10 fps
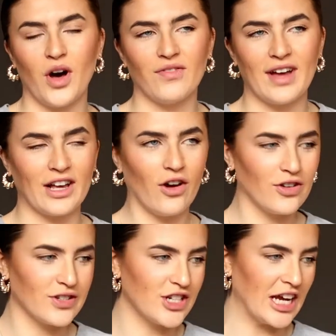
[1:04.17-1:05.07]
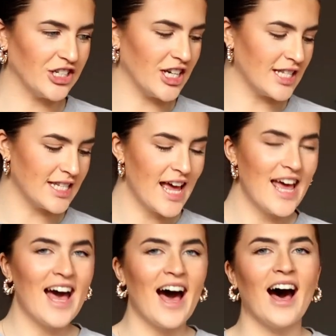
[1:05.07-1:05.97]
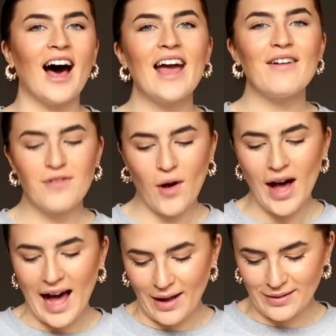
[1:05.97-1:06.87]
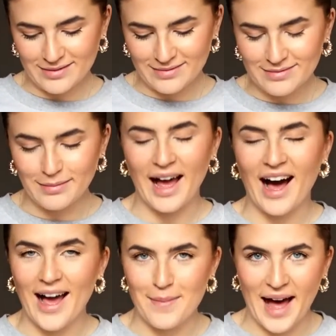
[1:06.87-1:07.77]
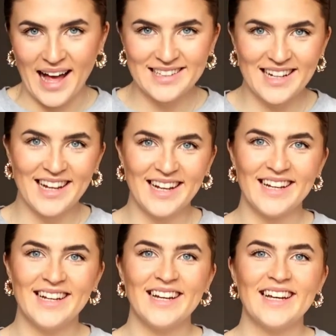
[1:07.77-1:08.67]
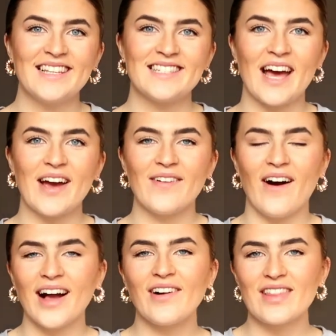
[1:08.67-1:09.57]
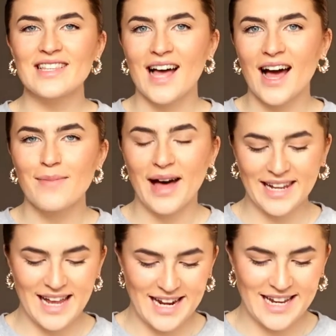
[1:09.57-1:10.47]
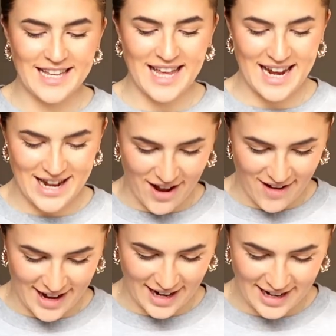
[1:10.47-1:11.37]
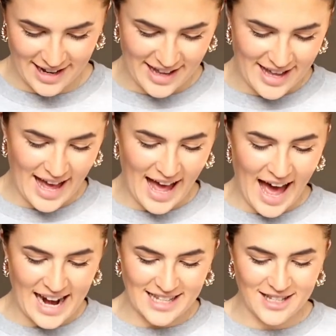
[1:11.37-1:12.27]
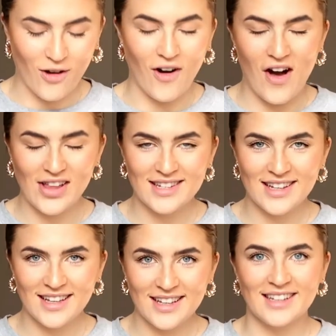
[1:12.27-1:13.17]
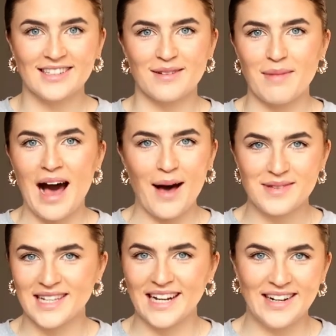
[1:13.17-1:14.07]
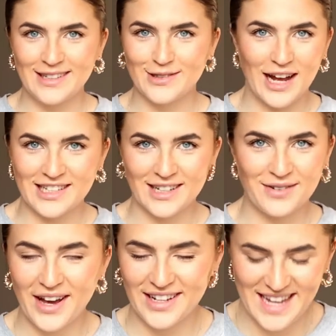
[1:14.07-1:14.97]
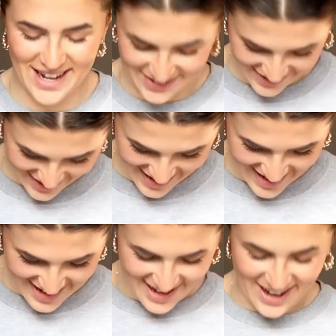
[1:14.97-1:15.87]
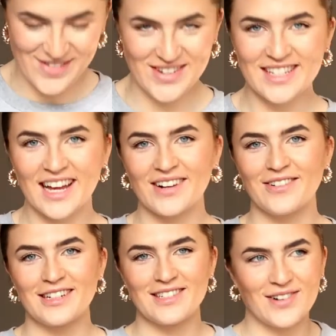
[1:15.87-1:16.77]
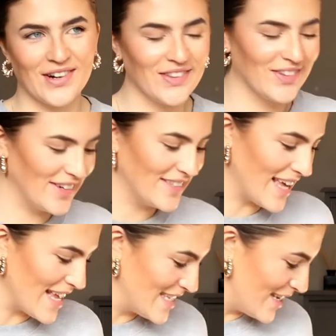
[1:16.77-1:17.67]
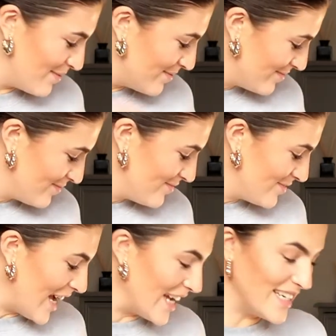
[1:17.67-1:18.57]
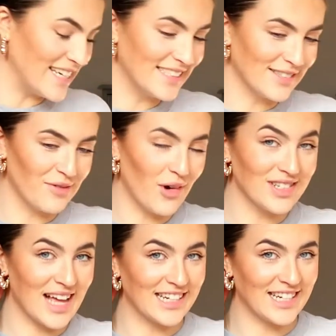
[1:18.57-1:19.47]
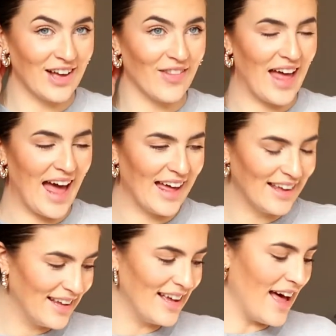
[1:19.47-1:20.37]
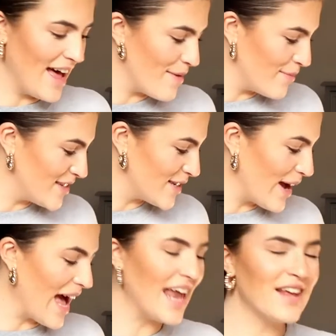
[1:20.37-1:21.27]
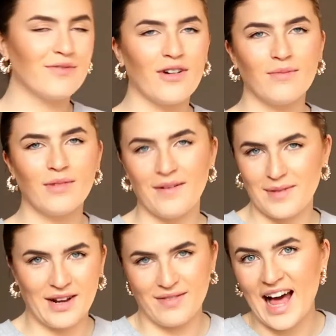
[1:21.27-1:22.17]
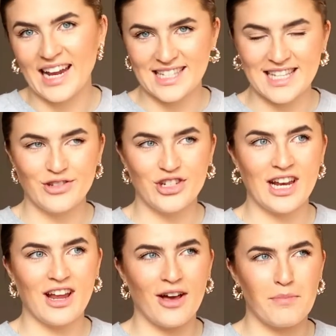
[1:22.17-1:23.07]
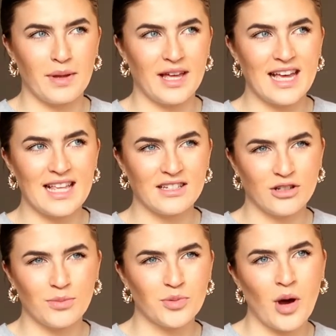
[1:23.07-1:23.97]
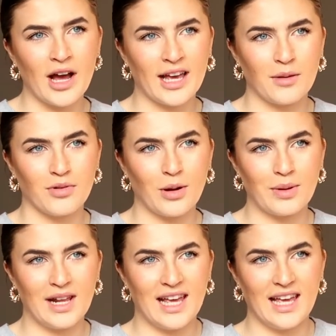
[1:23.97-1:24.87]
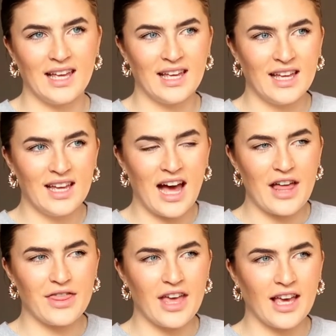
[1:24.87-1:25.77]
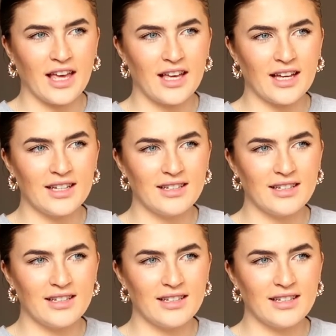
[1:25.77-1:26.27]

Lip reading: of and got your suggestions. I have got out my iPad. So I got this iPad in year 9 and it's got some absolutely tragic photos on it. I've just had a quick scroll through to get some ideas of what's actually on there. So I had it from, I mean I've had it since year 9, but it stopped working properly I think